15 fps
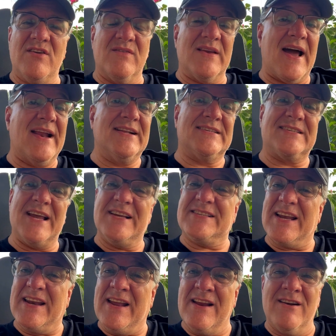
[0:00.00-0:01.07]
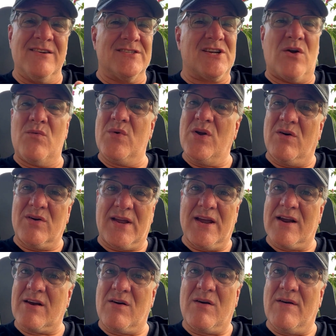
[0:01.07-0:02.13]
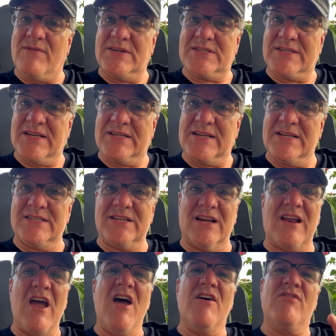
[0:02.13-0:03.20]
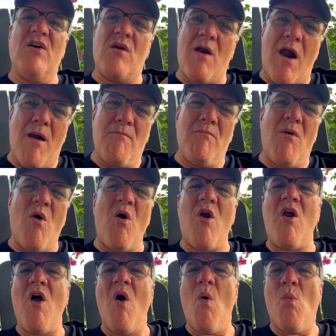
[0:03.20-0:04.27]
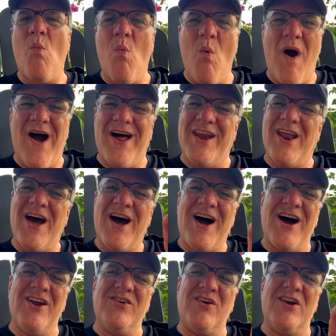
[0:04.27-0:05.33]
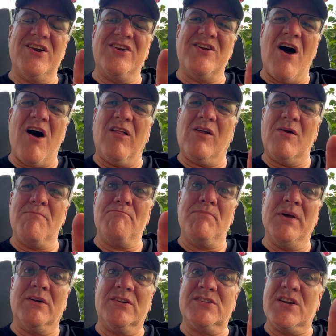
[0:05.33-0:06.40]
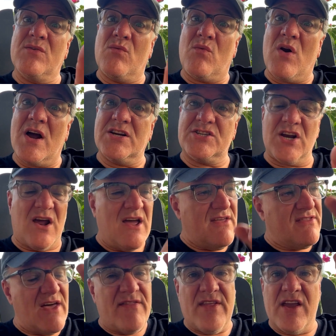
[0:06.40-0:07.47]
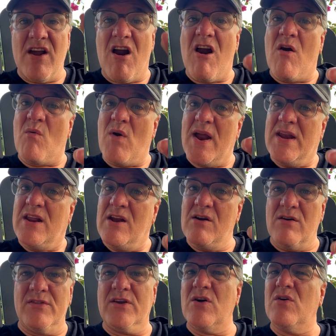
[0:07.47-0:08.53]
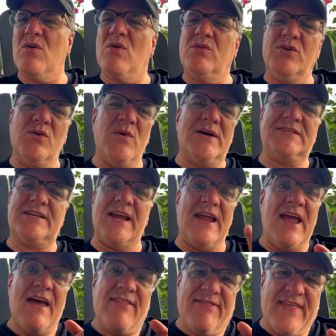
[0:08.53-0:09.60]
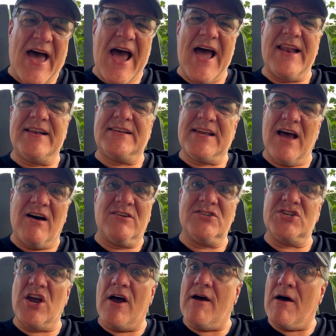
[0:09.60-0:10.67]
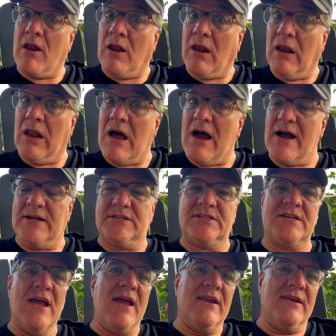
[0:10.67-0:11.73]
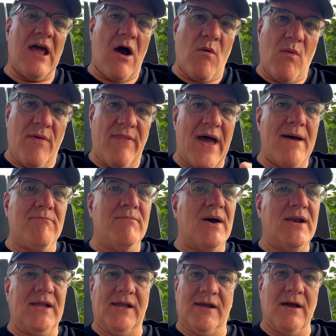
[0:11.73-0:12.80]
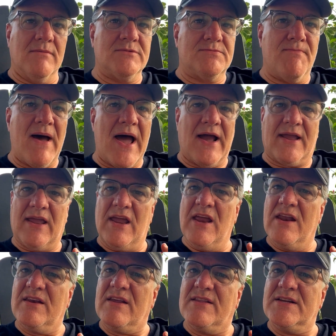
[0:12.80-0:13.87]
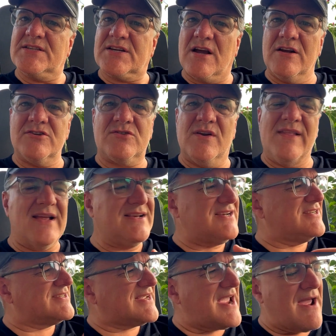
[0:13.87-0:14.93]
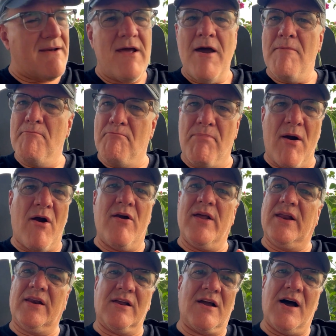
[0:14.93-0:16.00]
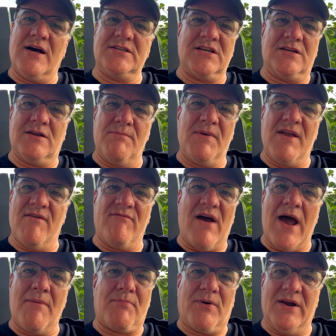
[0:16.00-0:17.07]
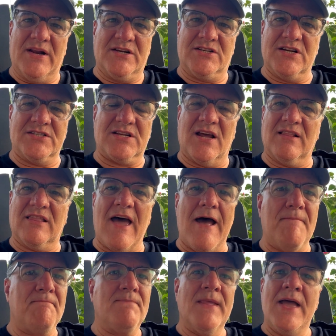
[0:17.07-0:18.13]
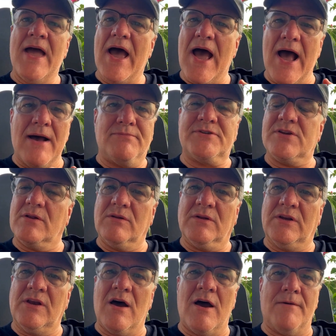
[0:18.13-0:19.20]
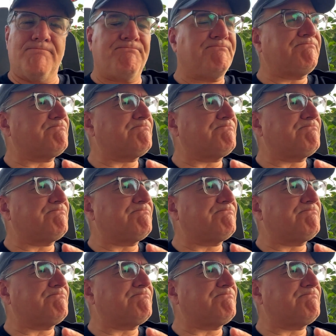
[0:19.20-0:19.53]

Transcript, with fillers: the United States. And here's a real kicker of a statistic. There are more $100 bills in Russia than they are right here in the good old USA. That tells you lots. Now, when that money comes back into this country, they just can't burn it and cause it to be evaporated just like that. Absolutely not.